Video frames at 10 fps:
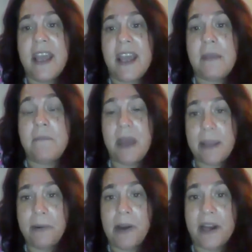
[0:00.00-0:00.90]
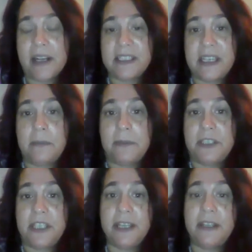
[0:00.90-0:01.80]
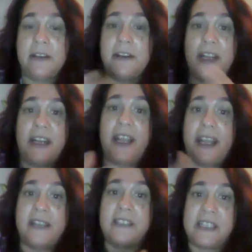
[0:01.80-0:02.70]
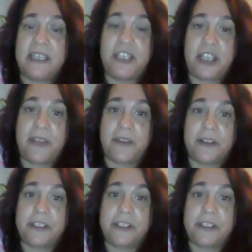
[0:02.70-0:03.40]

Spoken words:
And my products in particular enhance each other.